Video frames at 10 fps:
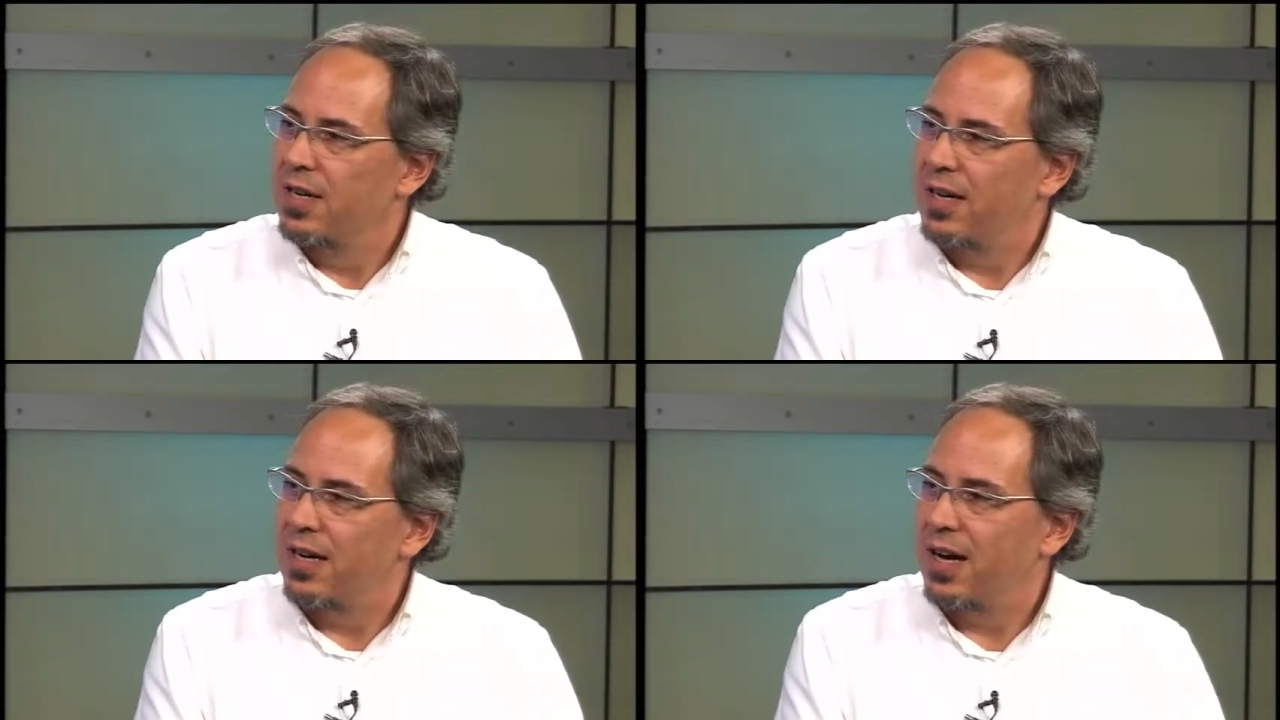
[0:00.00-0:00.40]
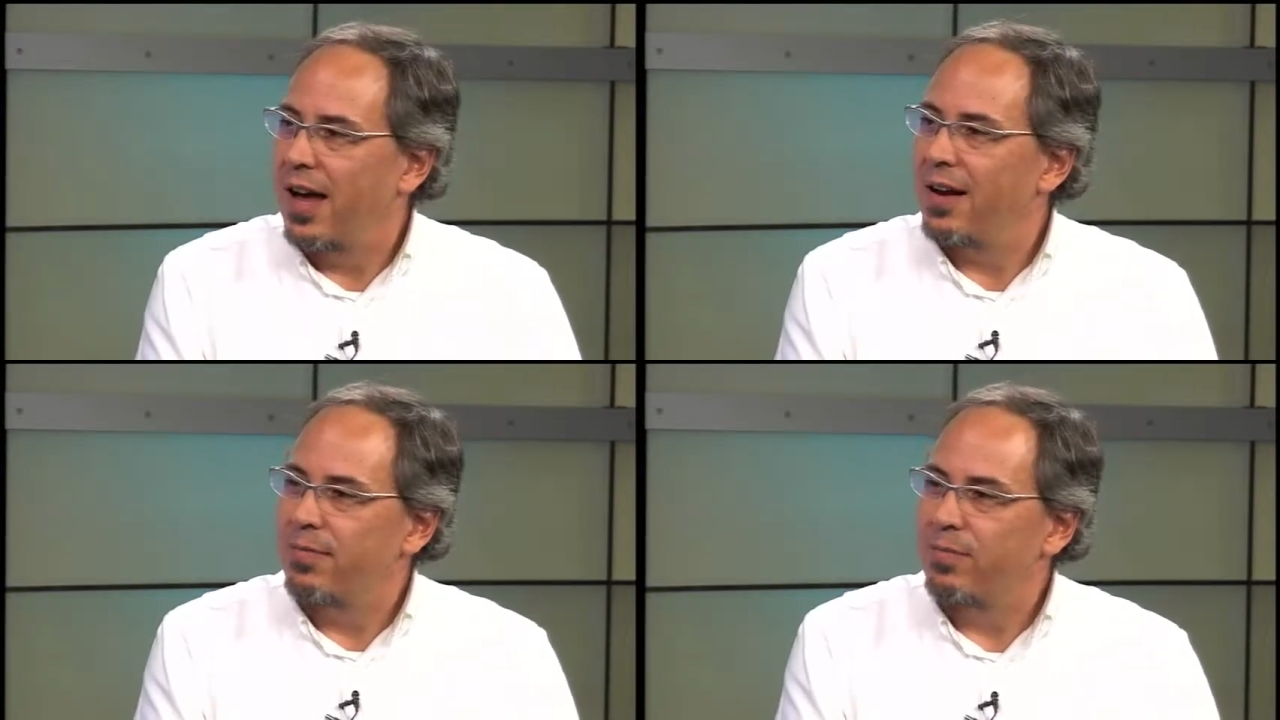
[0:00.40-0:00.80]
uh,
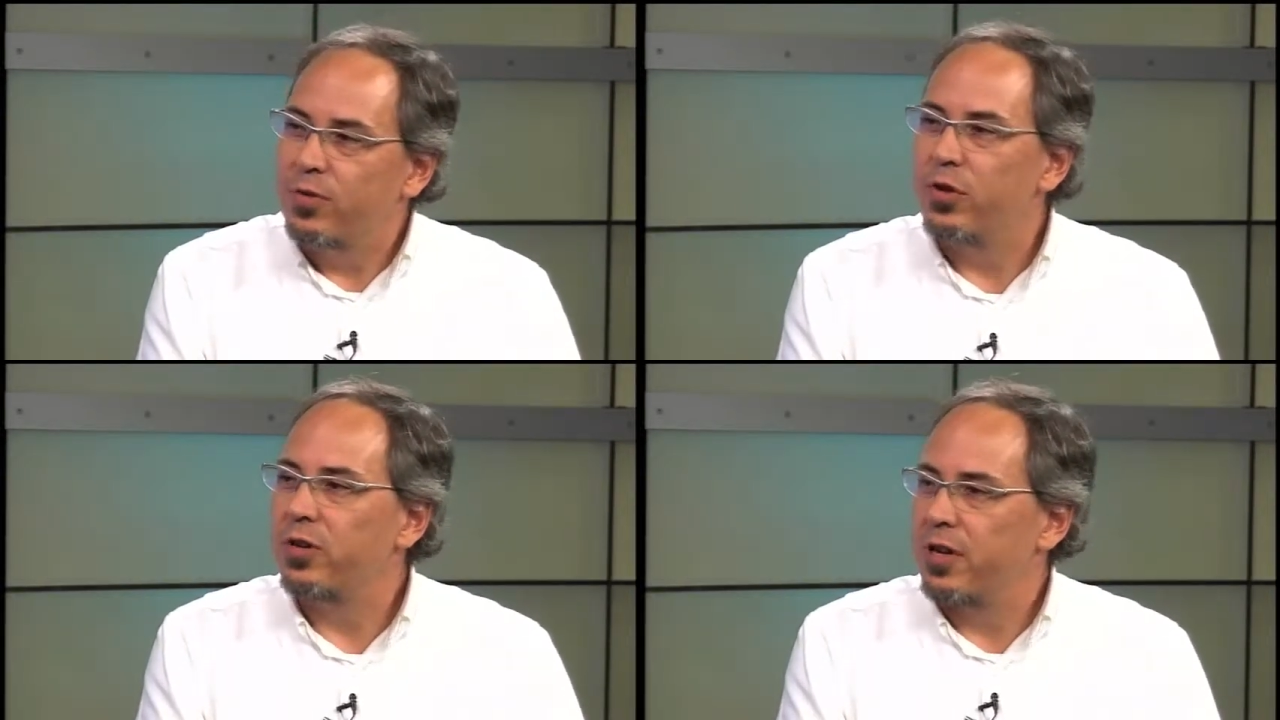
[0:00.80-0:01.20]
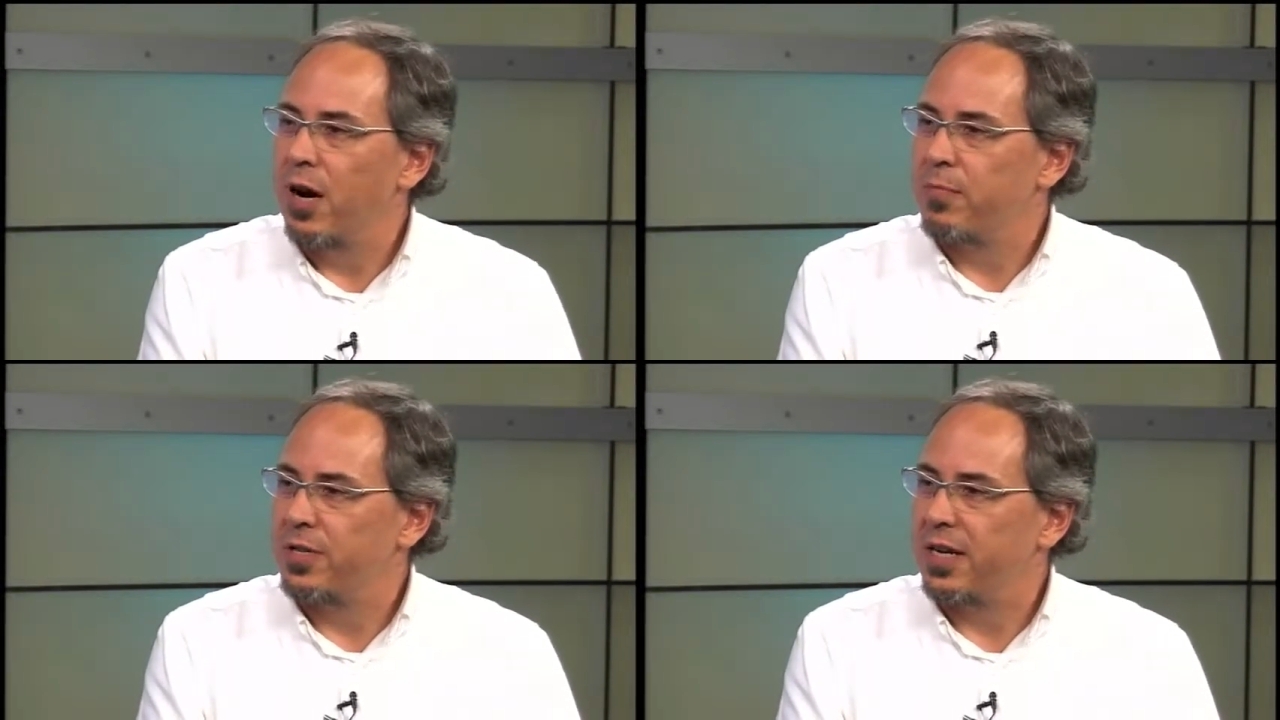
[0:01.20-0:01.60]
and do the
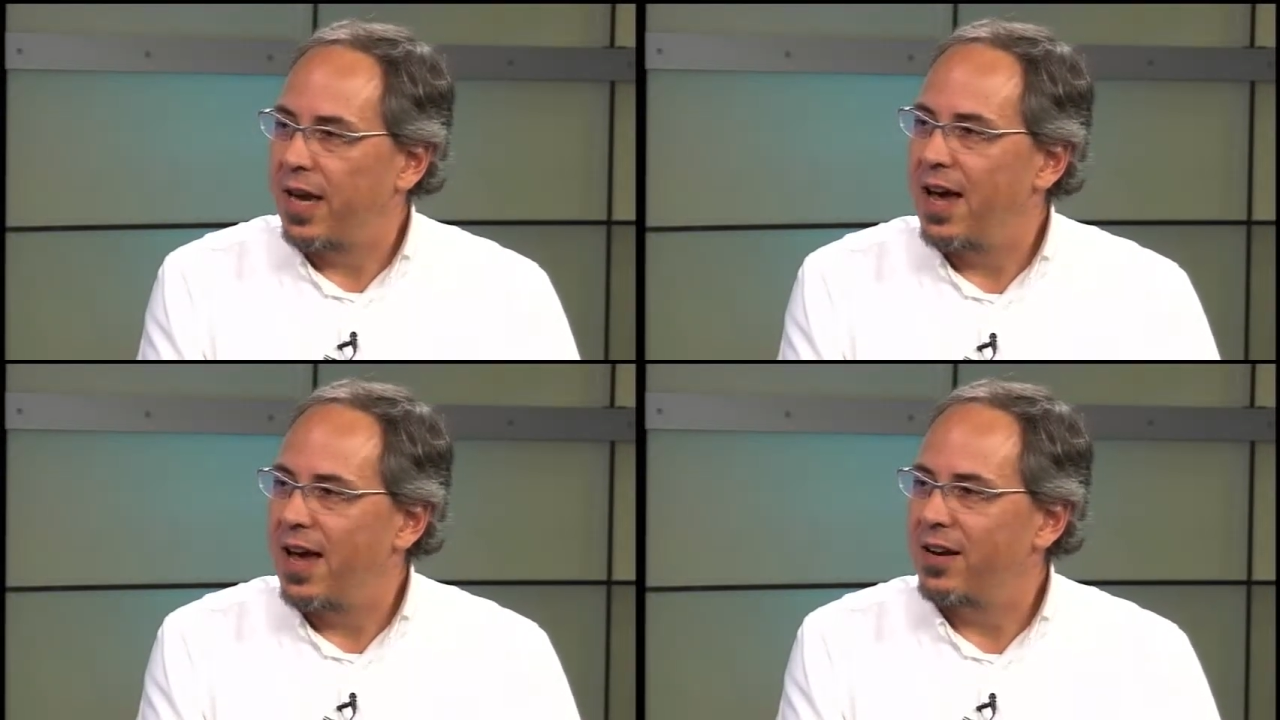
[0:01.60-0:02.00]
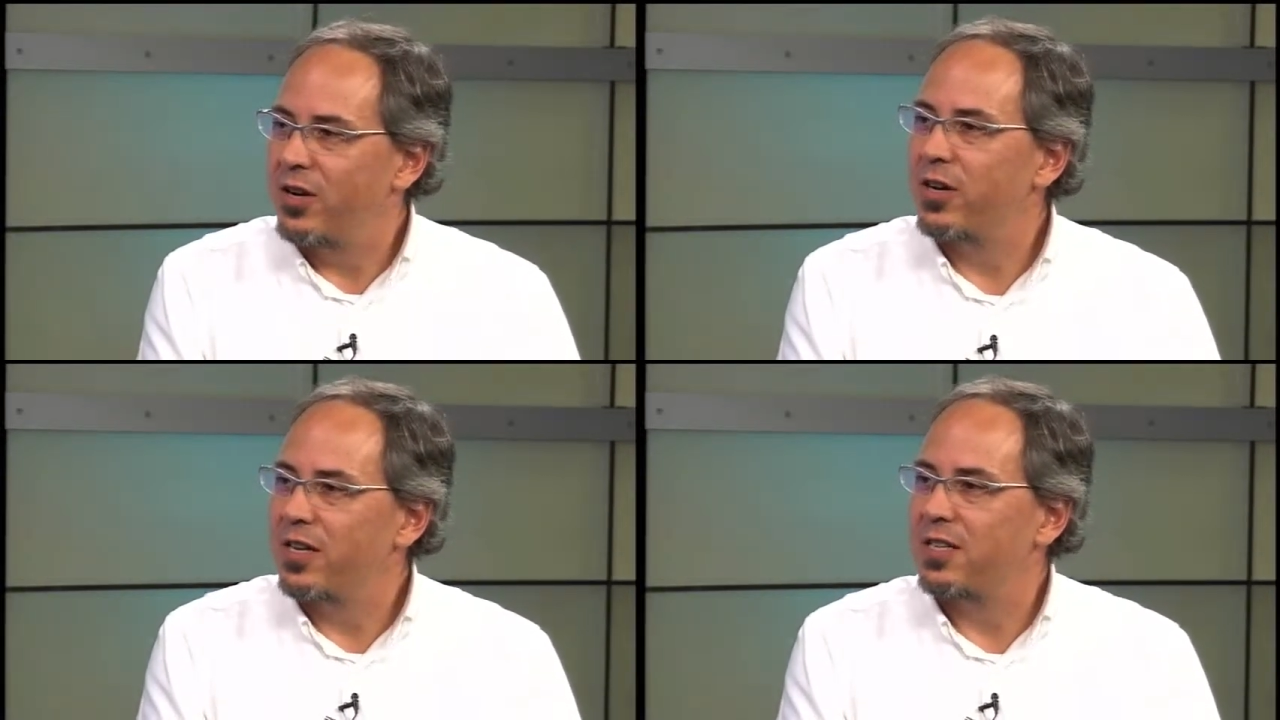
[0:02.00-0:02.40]
numbers again,
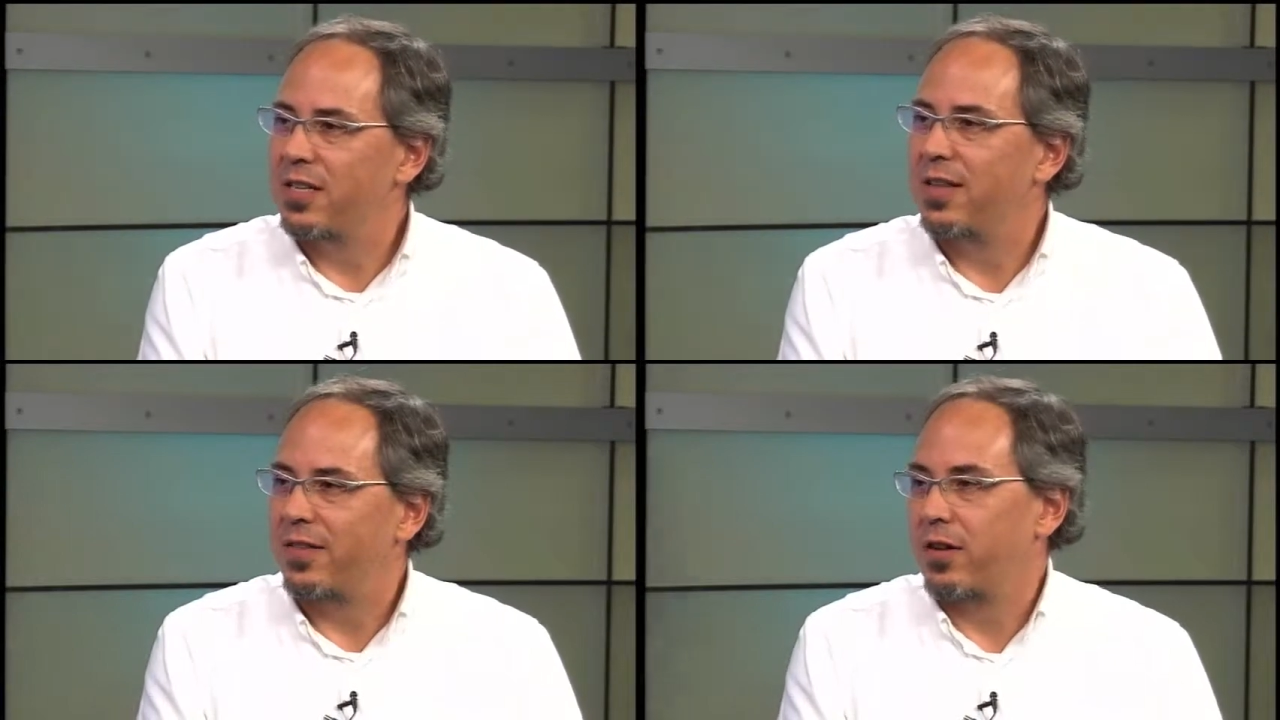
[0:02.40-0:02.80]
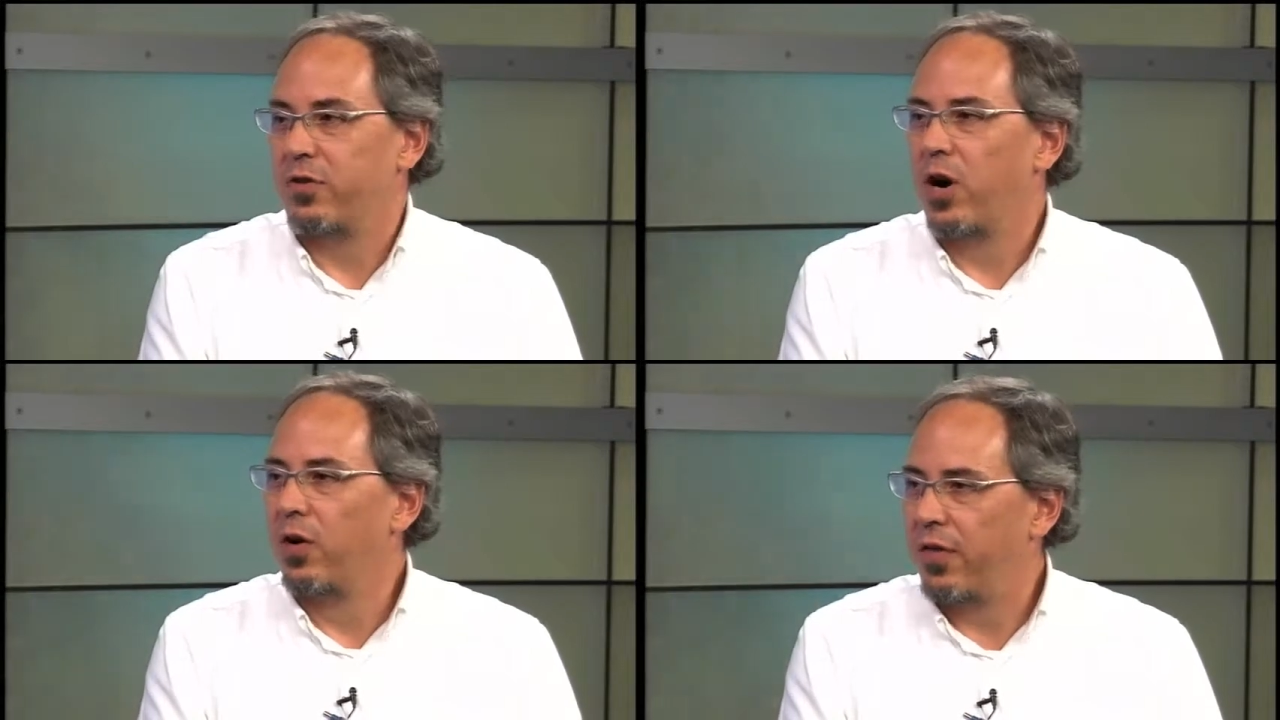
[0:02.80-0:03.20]
you're going to see that the
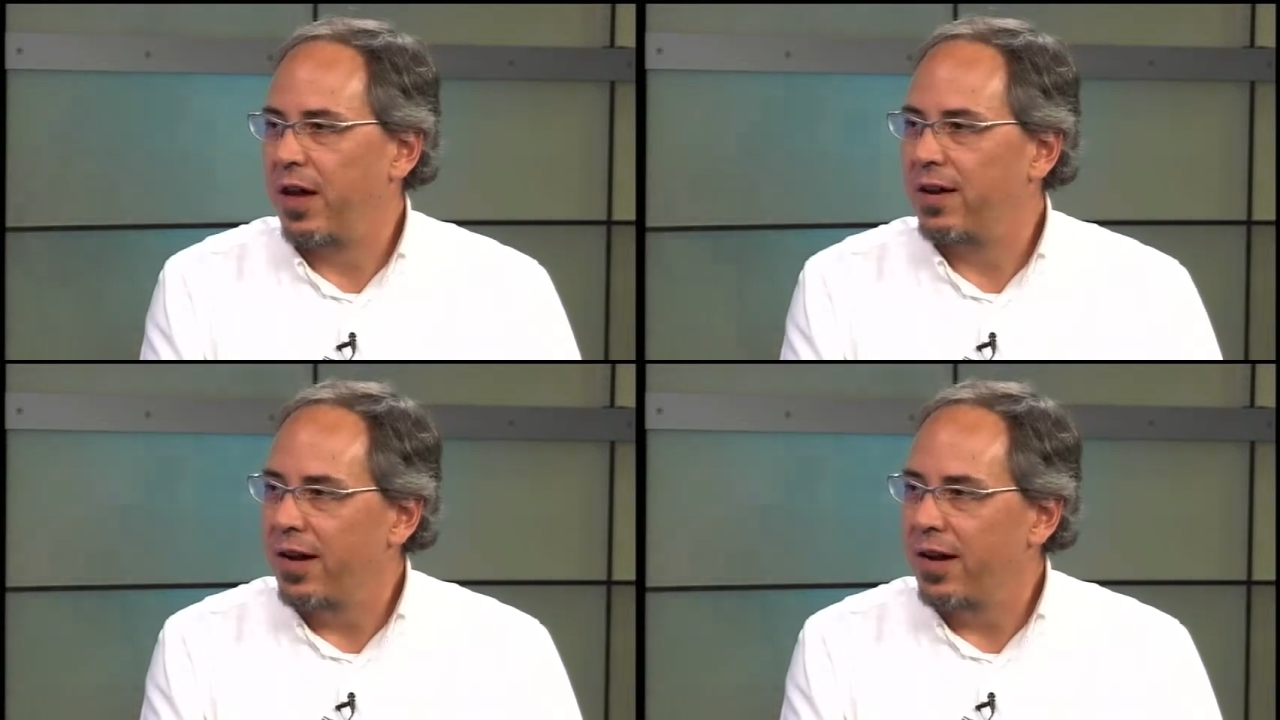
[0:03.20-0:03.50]
growth and,